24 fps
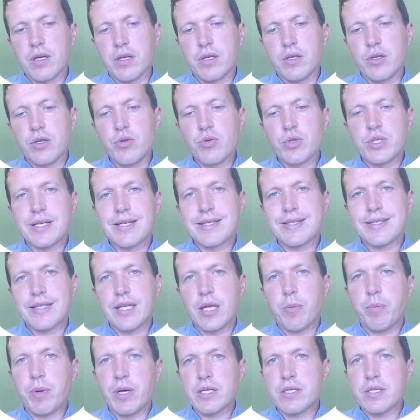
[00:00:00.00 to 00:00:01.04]
using
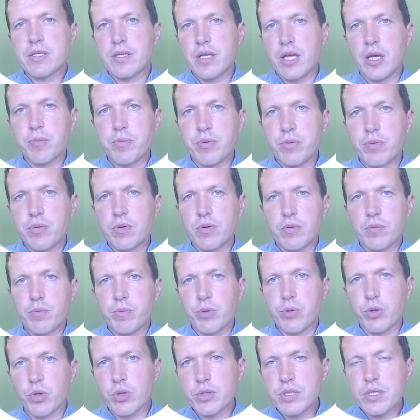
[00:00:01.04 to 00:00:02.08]
step-by-step
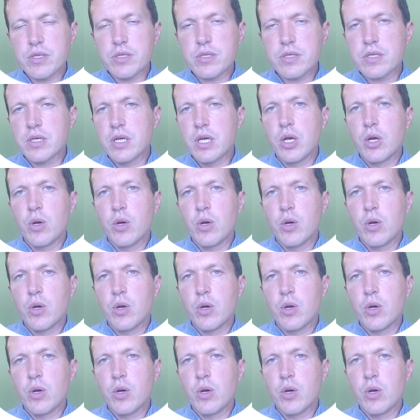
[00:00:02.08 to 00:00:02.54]
process,